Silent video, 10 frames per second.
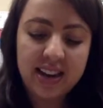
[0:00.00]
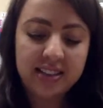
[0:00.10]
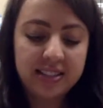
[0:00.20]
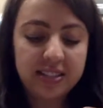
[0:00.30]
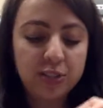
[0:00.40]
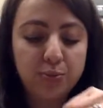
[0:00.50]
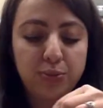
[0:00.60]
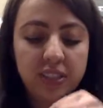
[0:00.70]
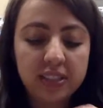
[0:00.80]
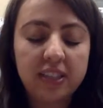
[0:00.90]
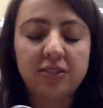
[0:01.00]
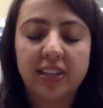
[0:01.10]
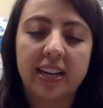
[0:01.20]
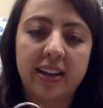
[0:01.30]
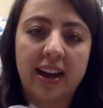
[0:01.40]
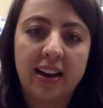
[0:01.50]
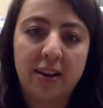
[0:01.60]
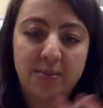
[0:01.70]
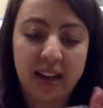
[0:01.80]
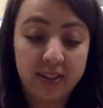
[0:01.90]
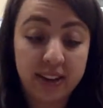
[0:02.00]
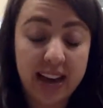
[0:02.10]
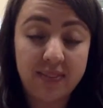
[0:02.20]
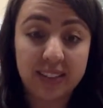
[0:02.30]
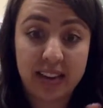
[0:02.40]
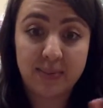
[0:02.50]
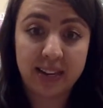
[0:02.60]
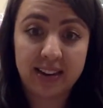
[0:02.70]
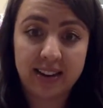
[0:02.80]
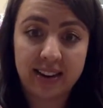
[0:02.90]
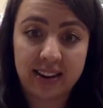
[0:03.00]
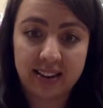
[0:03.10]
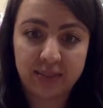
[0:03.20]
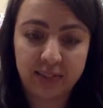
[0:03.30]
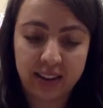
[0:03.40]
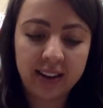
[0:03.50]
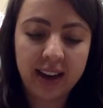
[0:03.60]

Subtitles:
This is really great. Now that I have it laminated and on a ring,